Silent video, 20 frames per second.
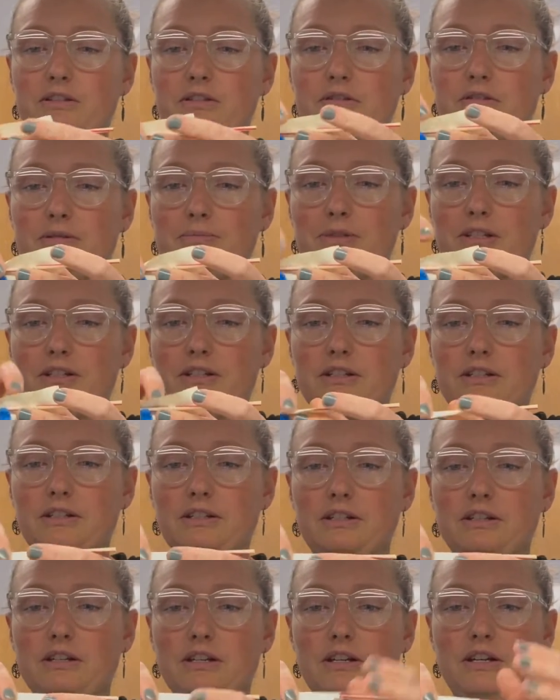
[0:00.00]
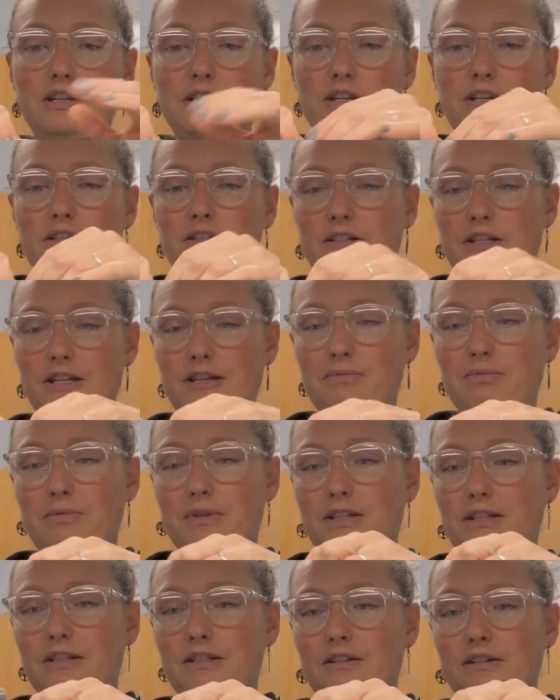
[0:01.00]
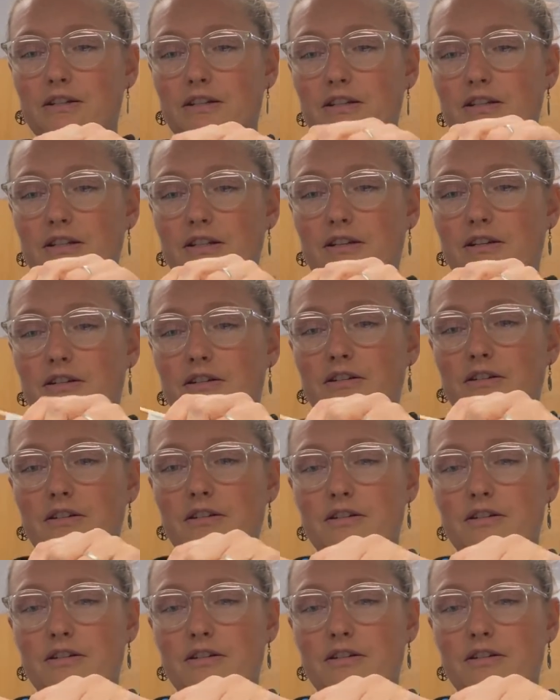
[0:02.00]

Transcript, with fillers: So I'm just gonna tape this on there,